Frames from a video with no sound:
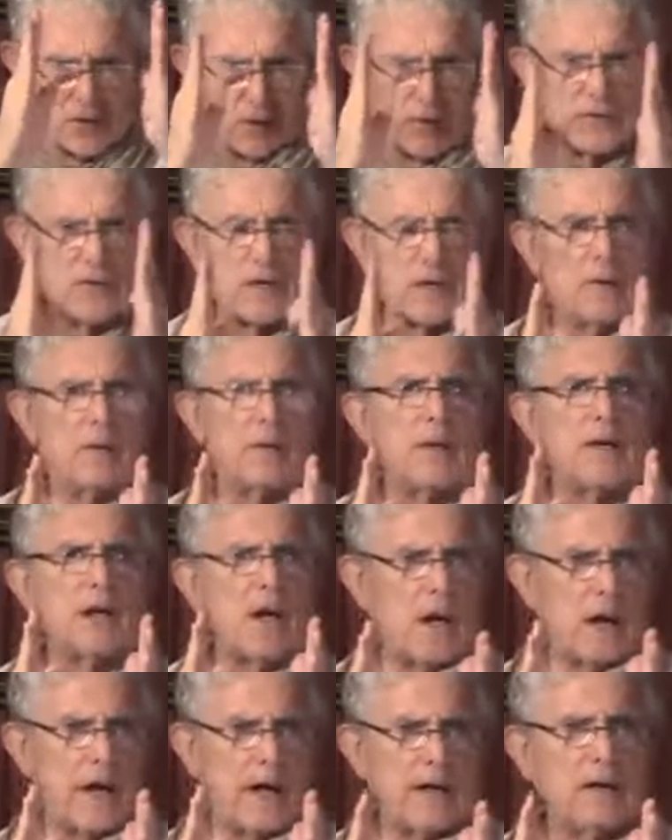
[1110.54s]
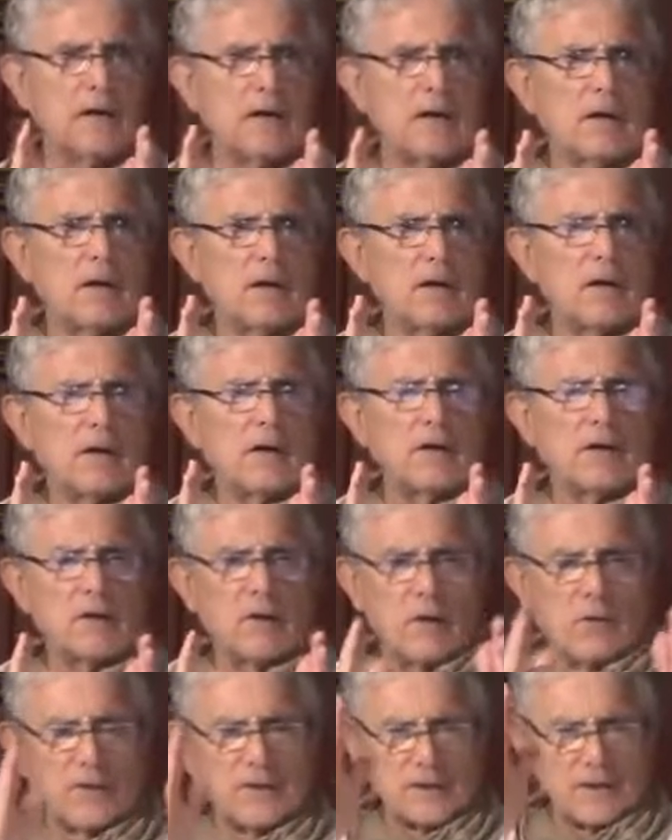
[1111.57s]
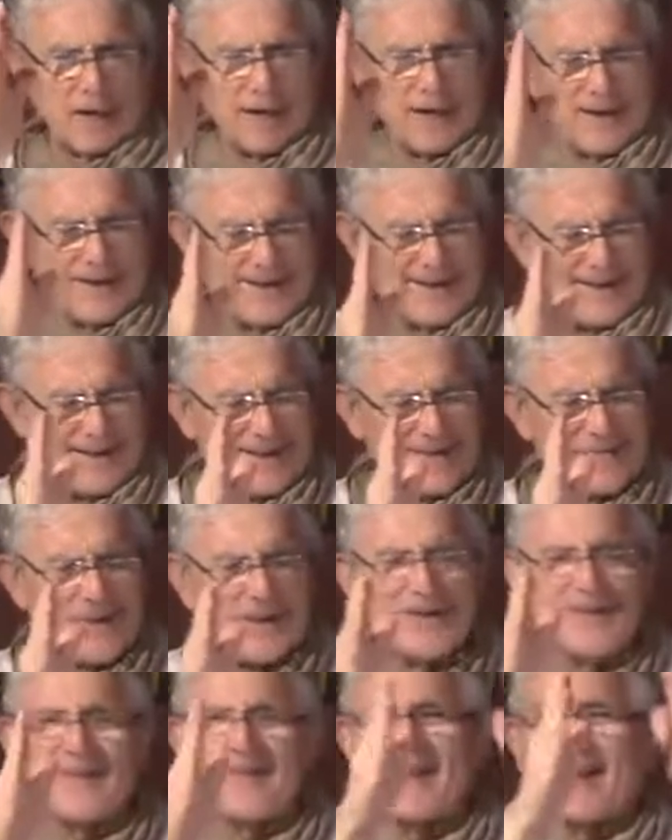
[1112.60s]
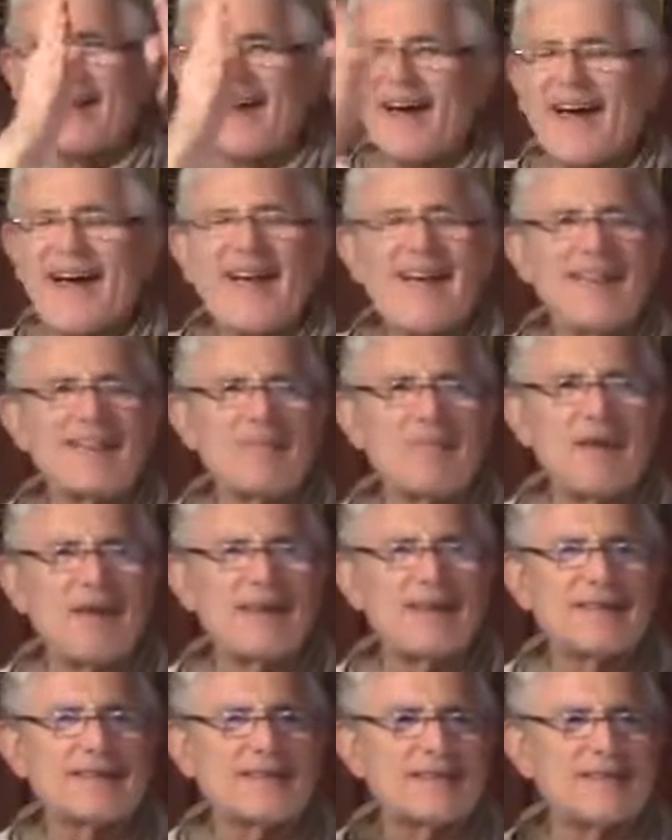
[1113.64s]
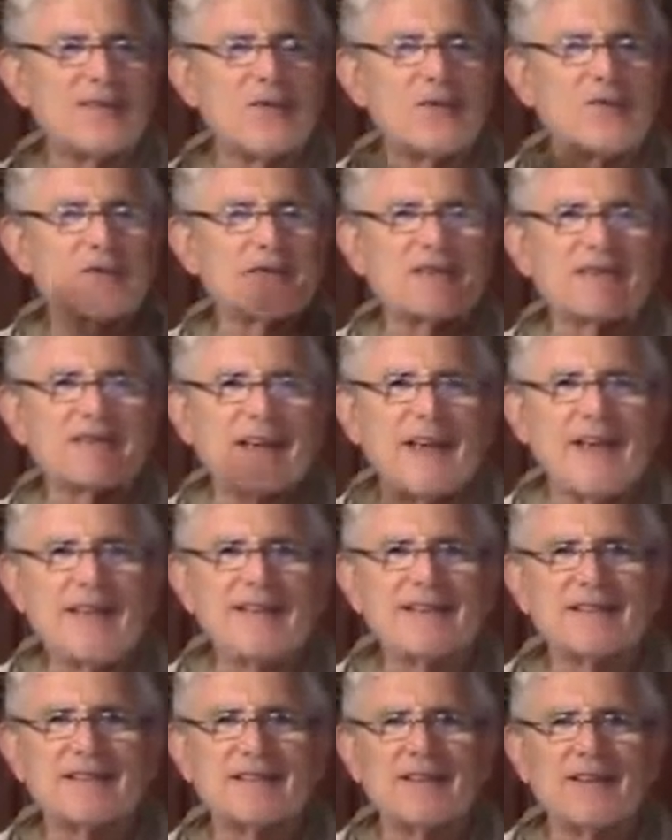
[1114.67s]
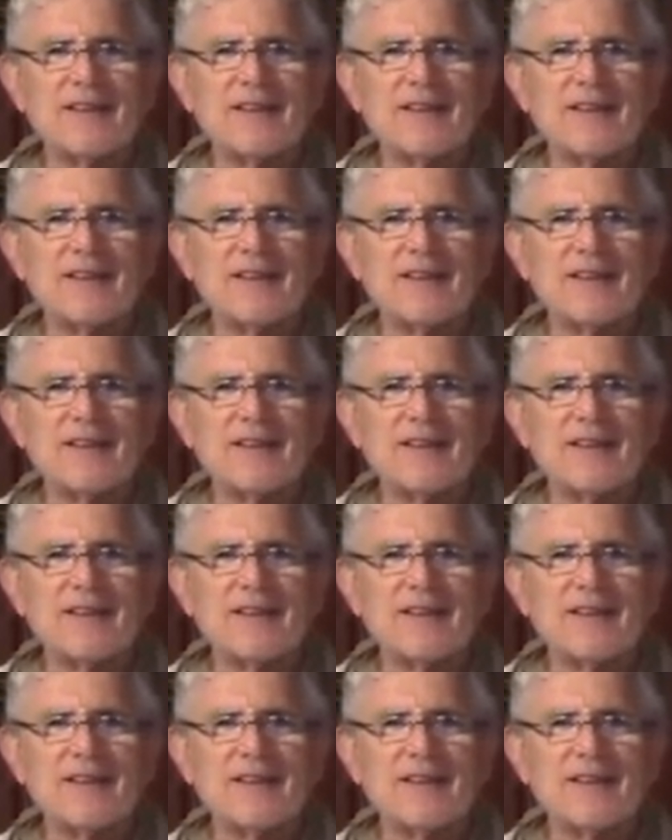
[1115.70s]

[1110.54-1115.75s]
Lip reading: always going to be 9, and you're always going to be that. It makes no sense.